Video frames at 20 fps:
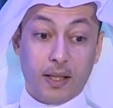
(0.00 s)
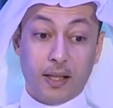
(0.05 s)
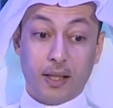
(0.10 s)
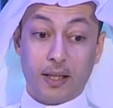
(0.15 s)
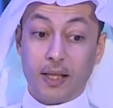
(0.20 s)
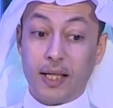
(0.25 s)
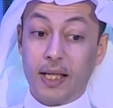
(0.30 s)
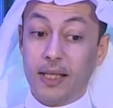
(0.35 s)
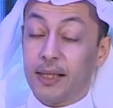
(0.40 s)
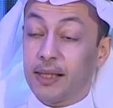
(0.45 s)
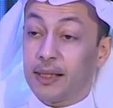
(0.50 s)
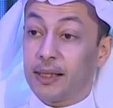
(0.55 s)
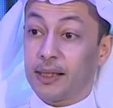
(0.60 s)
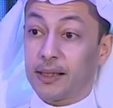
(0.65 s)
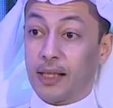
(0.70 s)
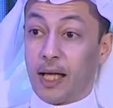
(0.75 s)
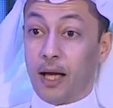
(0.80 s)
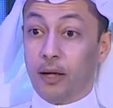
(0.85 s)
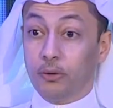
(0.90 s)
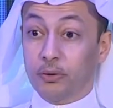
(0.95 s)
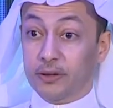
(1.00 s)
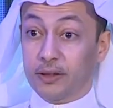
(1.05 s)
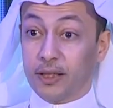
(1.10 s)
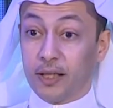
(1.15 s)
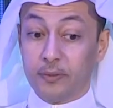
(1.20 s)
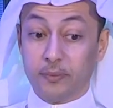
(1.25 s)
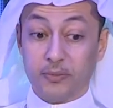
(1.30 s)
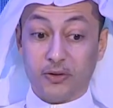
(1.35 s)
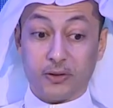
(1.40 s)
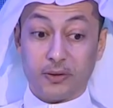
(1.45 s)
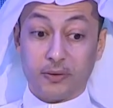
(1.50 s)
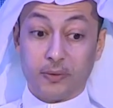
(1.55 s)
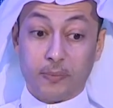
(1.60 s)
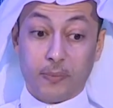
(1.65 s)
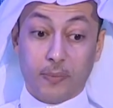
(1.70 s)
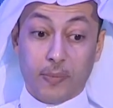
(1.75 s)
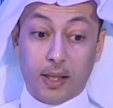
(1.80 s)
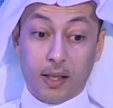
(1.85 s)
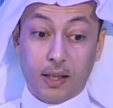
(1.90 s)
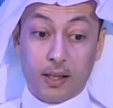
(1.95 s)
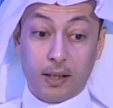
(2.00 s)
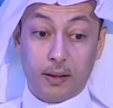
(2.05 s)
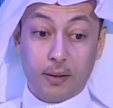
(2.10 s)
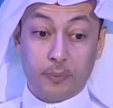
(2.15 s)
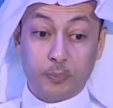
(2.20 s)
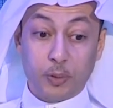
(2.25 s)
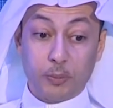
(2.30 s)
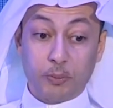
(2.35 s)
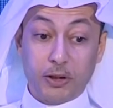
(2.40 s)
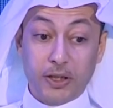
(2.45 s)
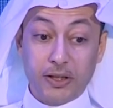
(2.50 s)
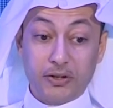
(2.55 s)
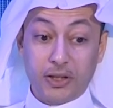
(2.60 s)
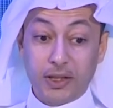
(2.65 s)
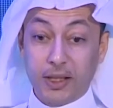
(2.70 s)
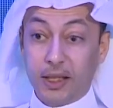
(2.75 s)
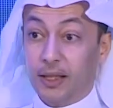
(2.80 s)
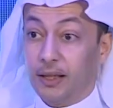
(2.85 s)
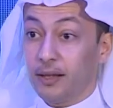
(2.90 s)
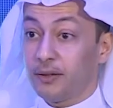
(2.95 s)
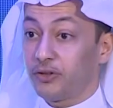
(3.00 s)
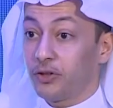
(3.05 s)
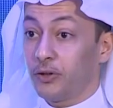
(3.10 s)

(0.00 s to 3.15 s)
healthcare outcomes, population health.